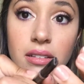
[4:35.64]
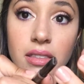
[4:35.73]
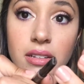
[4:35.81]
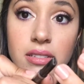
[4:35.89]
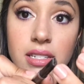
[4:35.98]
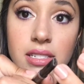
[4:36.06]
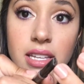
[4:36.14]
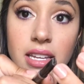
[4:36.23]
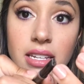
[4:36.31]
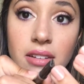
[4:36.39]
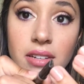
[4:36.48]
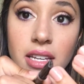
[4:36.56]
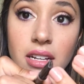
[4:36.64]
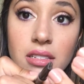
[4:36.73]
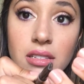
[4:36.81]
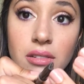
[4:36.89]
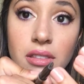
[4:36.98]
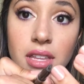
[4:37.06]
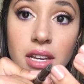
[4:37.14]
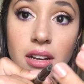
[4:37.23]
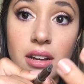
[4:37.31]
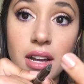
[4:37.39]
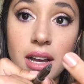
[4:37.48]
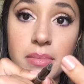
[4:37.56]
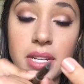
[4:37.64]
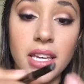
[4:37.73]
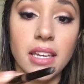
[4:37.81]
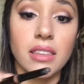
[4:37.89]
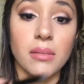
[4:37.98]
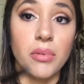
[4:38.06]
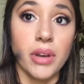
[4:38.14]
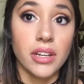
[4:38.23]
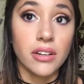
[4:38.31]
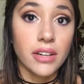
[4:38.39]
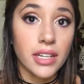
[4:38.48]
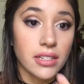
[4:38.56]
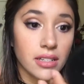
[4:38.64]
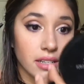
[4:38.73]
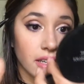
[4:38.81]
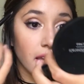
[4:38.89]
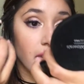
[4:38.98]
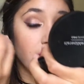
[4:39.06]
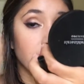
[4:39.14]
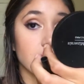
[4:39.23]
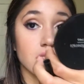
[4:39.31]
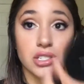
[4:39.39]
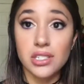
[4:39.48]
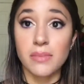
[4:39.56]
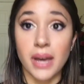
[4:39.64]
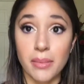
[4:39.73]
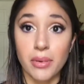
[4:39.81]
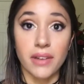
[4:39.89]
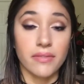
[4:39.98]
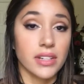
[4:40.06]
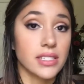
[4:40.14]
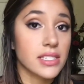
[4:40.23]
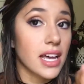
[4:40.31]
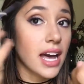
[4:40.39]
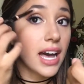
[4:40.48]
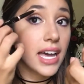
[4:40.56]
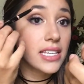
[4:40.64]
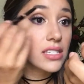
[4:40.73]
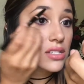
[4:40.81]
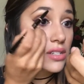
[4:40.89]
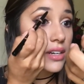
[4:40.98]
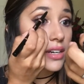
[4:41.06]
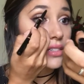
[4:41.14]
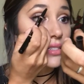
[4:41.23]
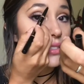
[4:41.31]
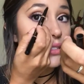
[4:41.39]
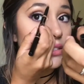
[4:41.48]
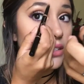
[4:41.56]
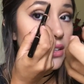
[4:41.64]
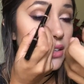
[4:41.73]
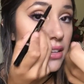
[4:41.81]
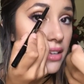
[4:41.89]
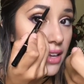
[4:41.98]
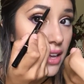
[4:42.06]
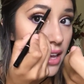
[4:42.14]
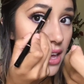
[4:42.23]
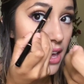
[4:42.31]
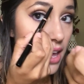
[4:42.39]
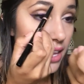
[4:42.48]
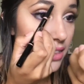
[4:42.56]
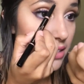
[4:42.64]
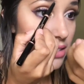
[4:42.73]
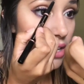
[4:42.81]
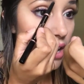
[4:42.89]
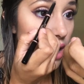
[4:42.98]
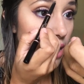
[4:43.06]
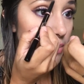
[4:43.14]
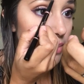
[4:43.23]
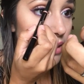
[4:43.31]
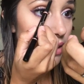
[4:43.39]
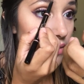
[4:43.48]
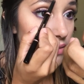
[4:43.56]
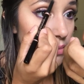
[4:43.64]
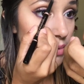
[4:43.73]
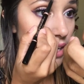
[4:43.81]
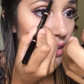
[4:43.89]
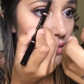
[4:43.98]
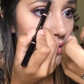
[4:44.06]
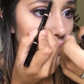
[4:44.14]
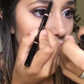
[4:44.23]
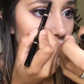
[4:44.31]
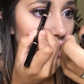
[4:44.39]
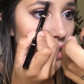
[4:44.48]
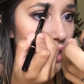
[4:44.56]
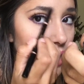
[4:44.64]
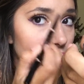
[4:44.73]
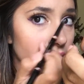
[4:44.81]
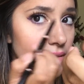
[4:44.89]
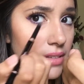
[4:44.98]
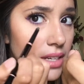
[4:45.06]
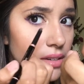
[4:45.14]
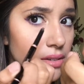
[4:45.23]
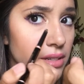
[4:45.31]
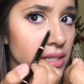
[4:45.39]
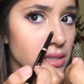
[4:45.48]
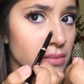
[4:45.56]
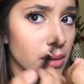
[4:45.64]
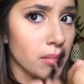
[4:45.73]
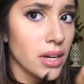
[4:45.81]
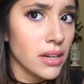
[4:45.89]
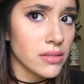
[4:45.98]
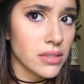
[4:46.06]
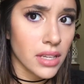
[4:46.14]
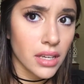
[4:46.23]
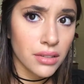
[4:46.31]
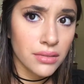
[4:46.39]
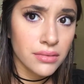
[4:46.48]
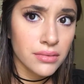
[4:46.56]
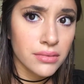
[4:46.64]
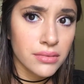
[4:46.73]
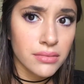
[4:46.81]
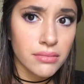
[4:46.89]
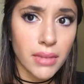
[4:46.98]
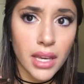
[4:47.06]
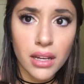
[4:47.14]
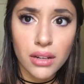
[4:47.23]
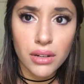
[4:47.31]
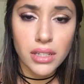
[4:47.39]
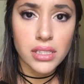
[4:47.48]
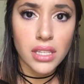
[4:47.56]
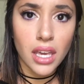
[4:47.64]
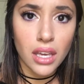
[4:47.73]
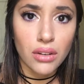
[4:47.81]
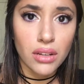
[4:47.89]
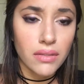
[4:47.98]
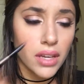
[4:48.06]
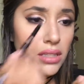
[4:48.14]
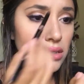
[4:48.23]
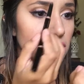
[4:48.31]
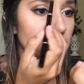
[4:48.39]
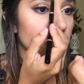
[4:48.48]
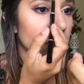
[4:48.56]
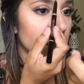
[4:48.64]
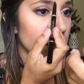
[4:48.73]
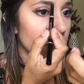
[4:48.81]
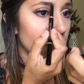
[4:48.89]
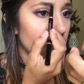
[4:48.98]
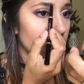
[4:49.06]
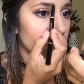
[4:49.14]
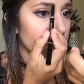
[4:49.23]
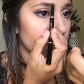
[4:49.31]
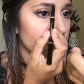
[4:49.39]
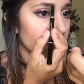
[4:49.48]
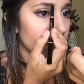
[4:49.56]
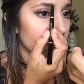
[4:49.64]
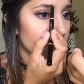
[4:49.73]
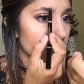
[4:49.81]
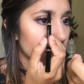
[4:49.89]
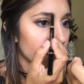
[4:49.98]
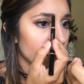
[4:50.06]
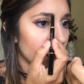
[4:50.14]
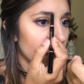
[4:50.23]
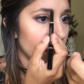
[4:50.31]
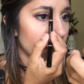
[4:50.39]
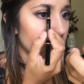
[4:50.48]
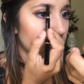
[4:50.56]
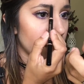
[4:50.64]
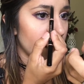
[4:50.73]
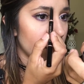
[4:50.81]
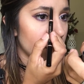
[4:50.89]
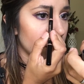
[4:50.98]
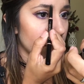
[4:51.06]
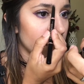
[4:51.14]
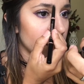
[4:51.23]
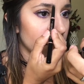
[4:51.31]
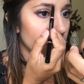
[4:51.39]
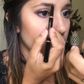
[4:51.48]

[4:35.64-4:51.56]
this end down here, it's a little thicker. I'm taking the pointier end. And this is just my preference. I start at the top of the brow, and I kind of like crease my brows, like make a crazy angry face. And I'm gonna outline